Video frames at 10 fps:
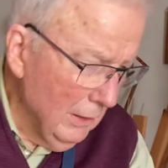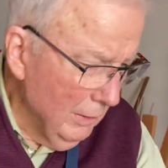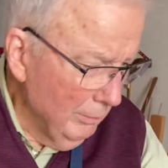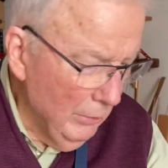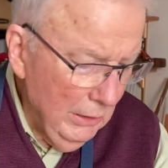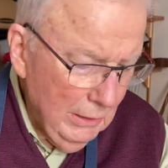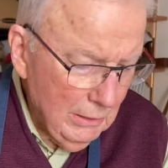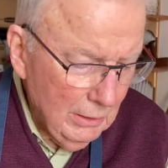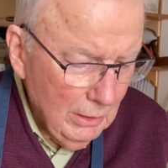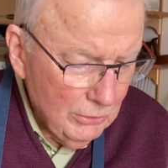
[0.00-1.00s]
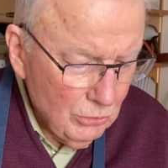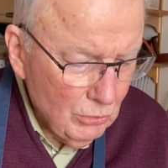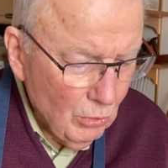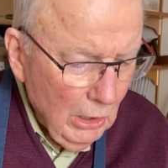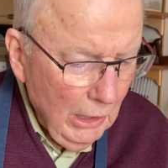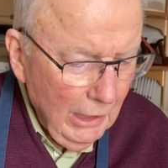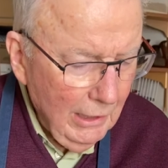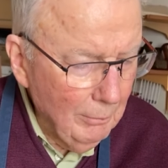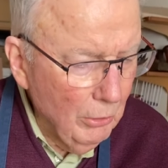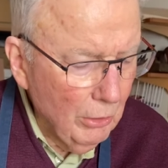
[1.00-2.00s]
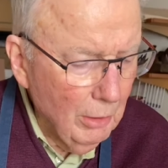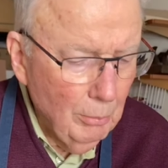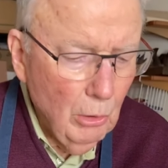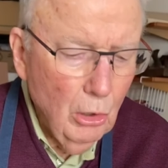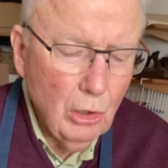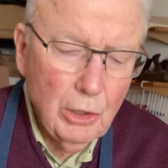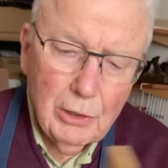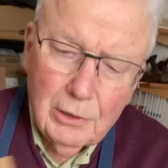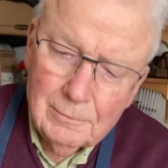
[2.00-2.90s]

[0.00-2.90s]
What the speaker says: make a scribe or a mark